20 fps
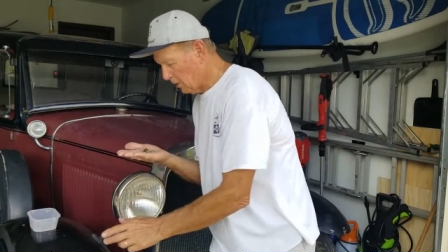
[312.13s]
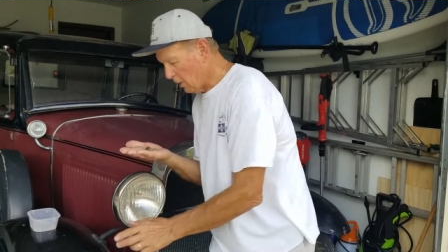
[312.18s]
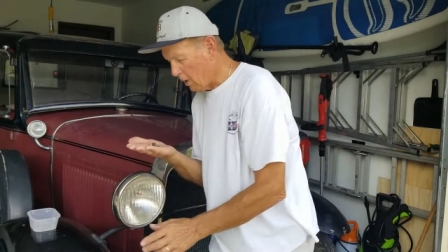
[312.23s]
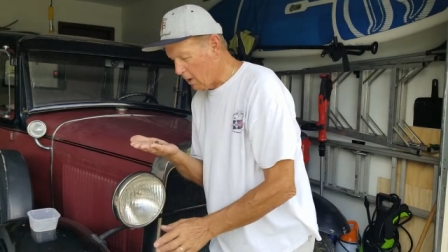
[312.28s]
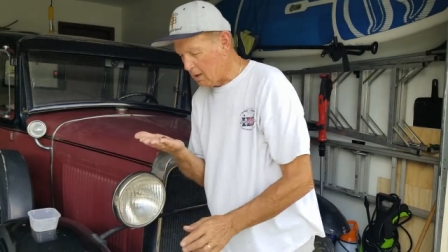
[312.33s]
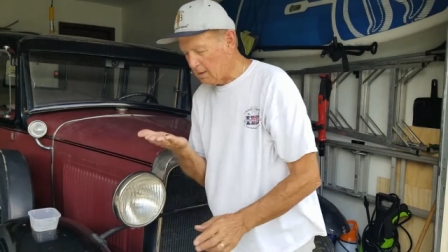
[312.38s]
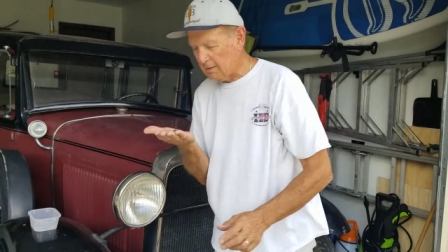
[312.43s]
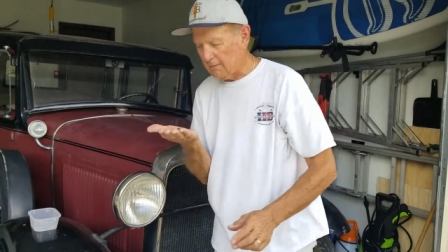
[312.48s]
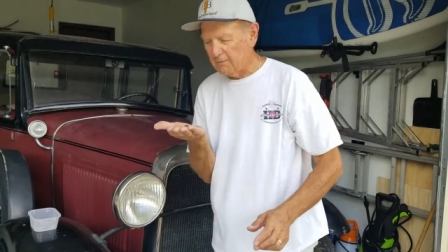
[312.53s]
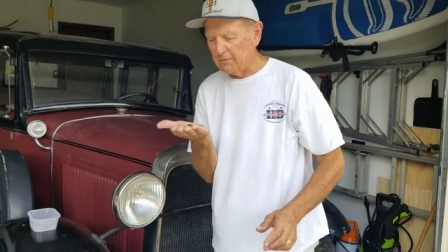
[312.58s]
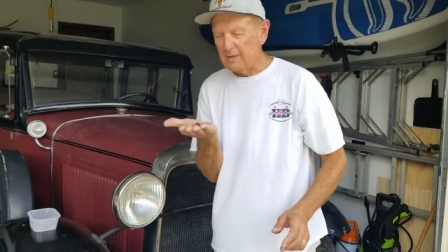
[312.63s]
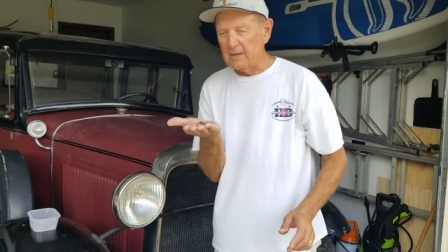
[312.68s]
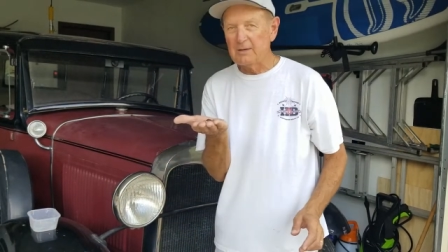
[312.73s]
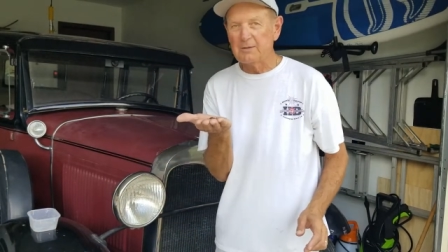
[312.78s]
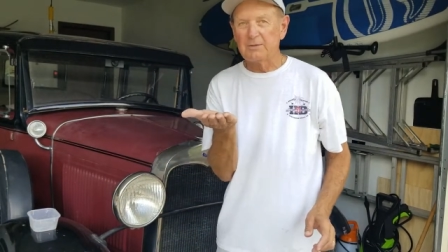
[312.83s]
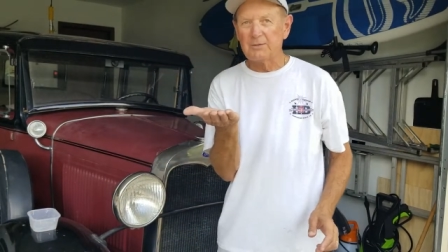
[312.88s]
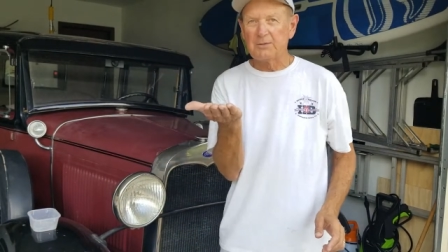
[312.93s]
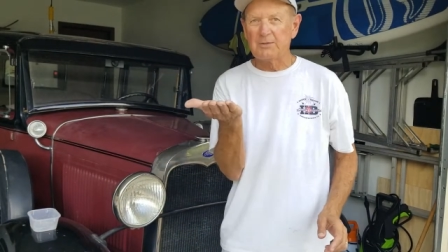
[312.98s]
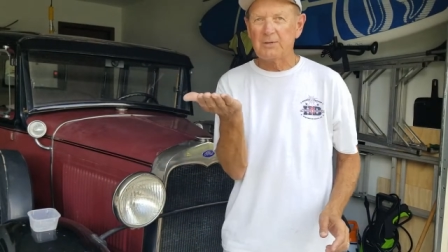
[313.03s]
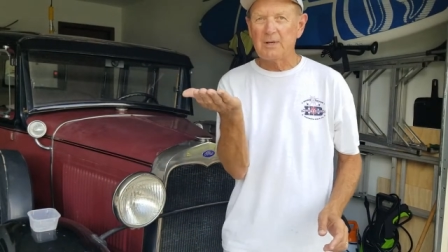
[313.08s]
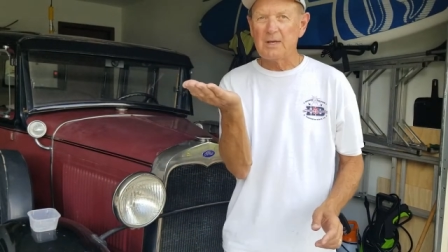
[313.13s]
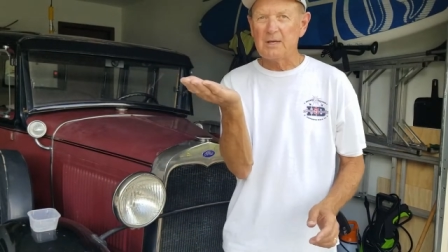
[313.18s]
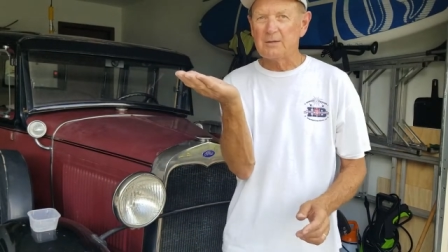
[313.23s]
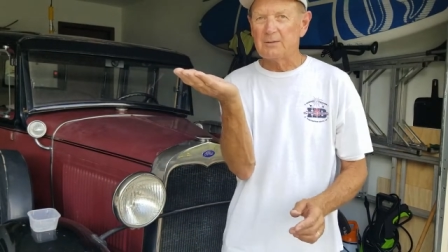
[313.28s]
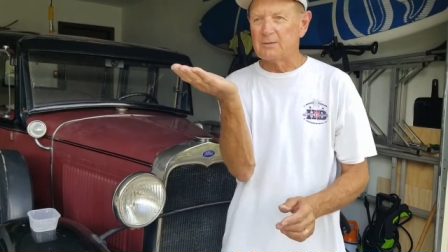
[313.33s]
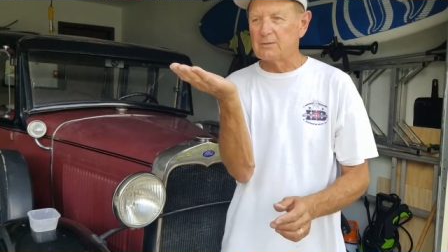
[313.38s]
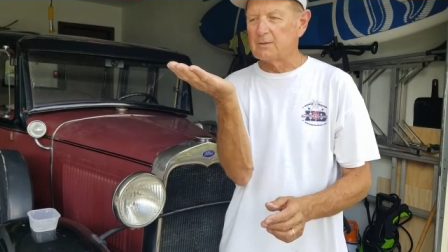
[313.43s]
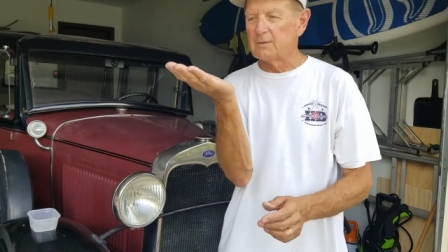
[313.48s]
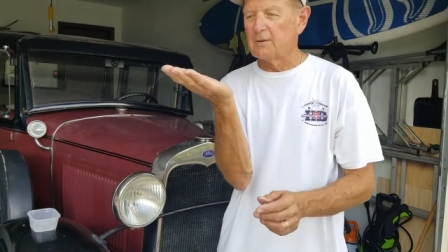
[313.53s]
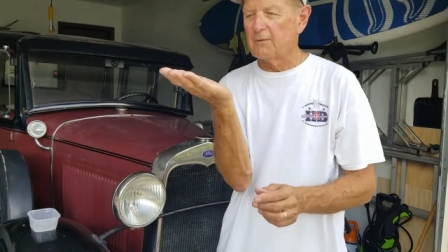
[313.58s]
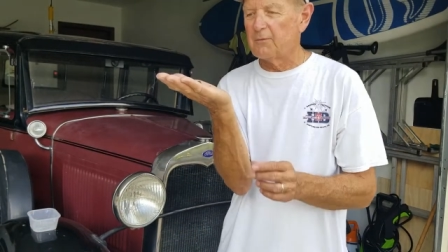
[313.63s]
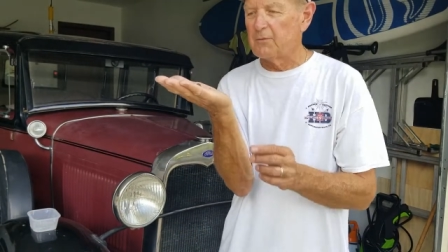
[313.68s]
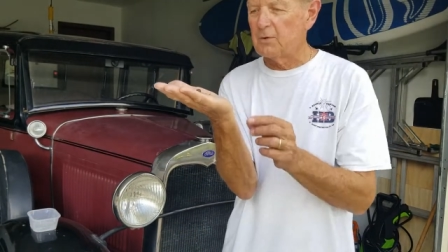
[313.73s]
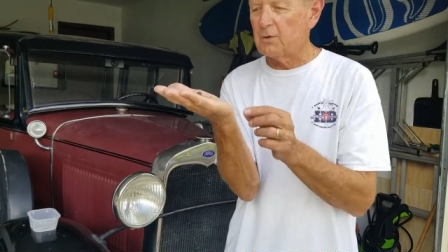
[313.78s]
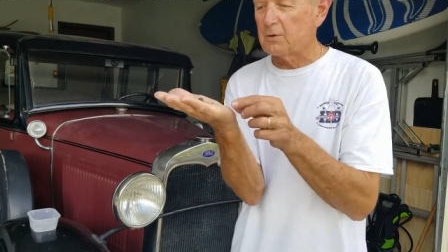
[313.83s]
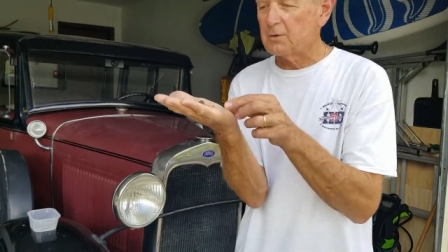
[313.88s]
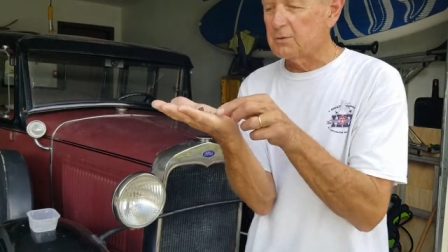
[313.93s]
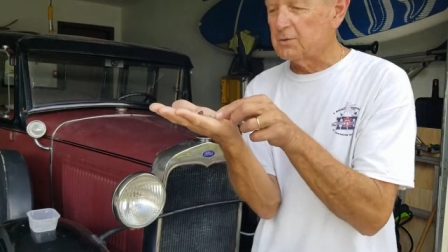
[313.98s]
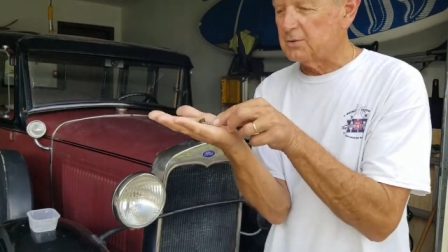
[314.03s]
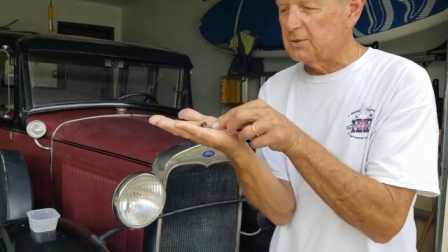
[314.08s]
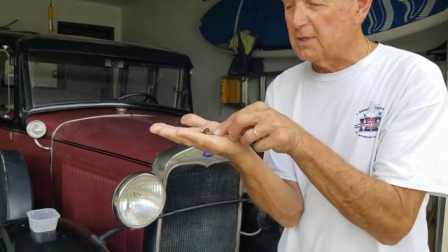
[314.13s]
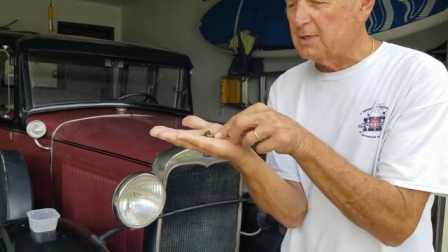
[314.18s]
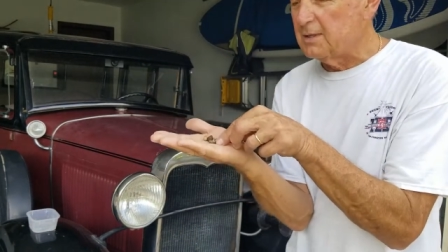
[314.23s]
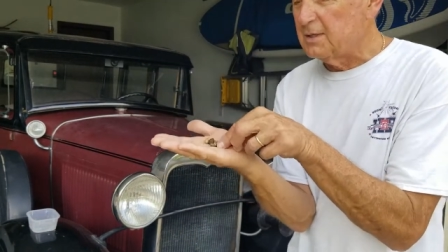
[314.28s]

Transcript: all of these seeds. If you can see